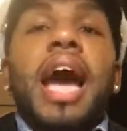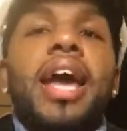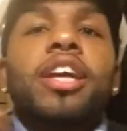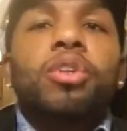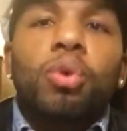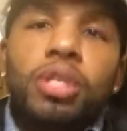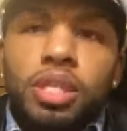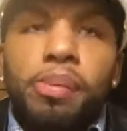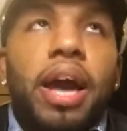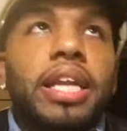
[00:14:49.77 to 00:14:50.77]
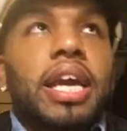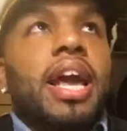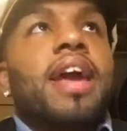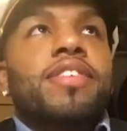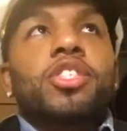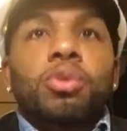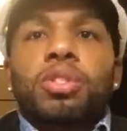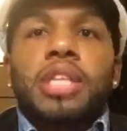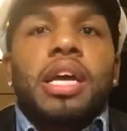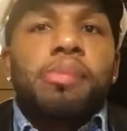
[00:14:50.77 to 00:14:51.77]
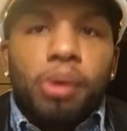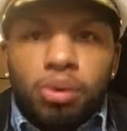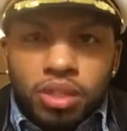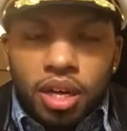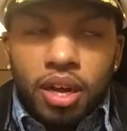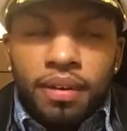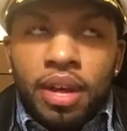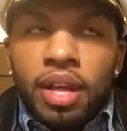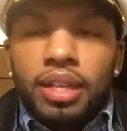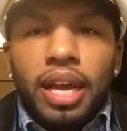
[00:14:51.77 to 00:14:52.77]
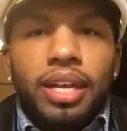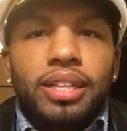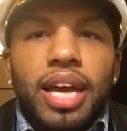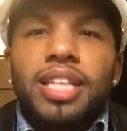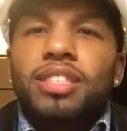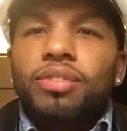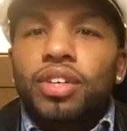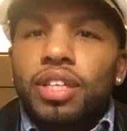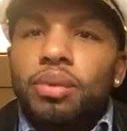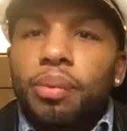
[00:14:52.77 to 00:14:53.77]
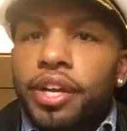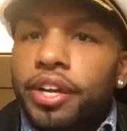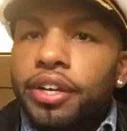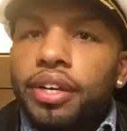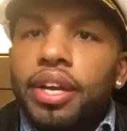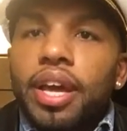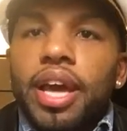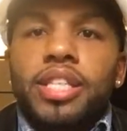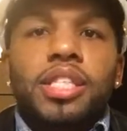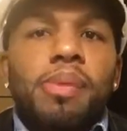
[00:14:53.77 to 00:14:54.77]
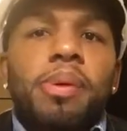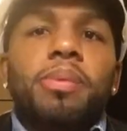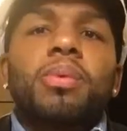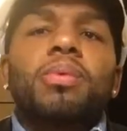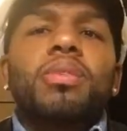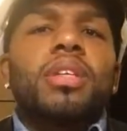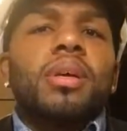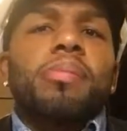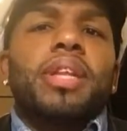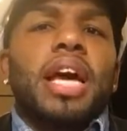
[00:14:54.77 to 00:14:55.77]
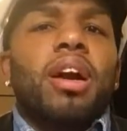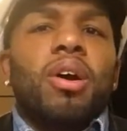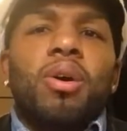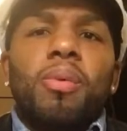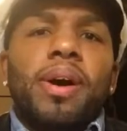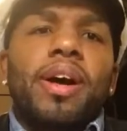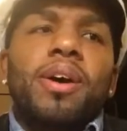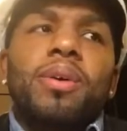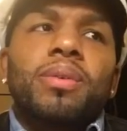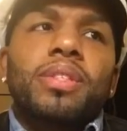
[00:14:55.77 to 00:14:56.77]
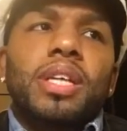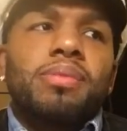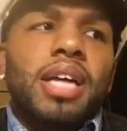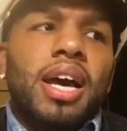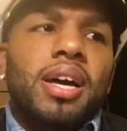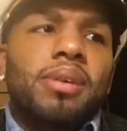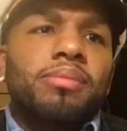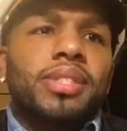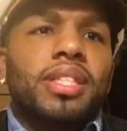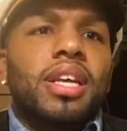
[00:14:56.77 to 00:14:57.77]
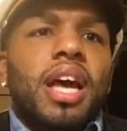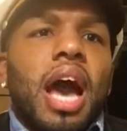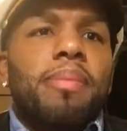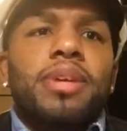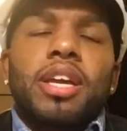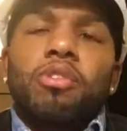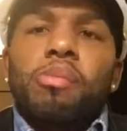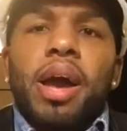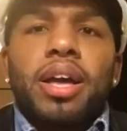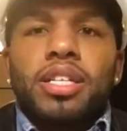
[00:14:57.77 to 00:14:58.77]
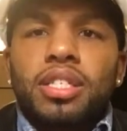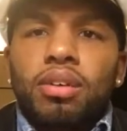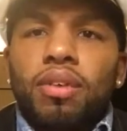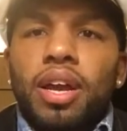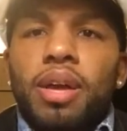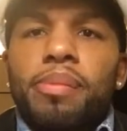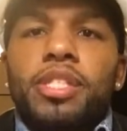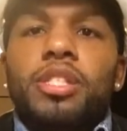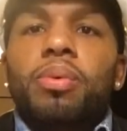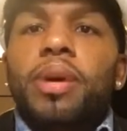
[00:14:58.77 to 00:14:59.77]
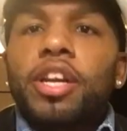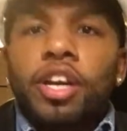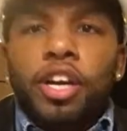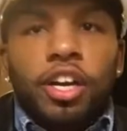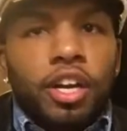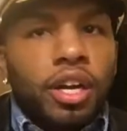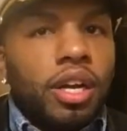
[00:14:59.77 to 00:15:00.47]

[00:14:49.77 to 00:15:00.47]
ignore somebody and have a social site and post her. Like, that's really weird. And some people be like, oh well, sometimes I be getting on my Instagram and Twitter,